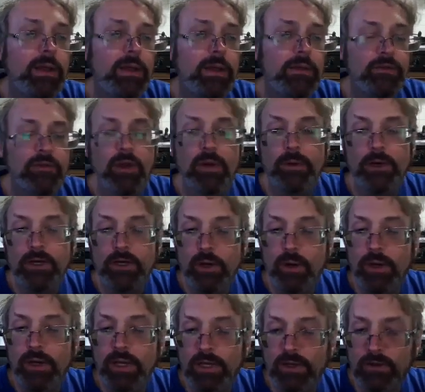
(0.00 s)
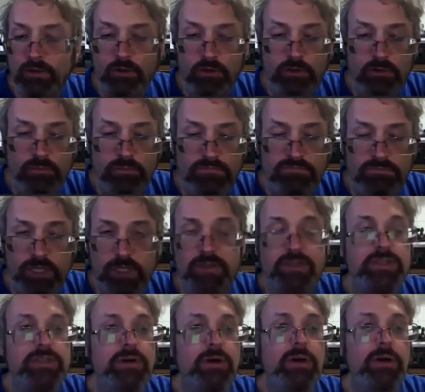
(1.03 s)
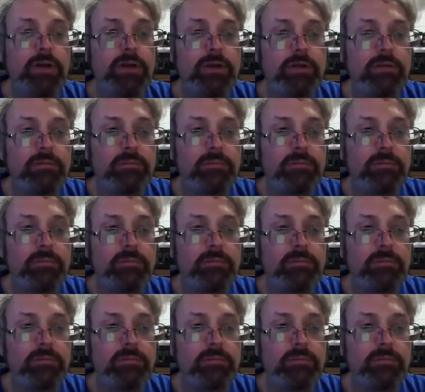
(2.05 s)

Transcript: So I'm going to go ahead and just get started.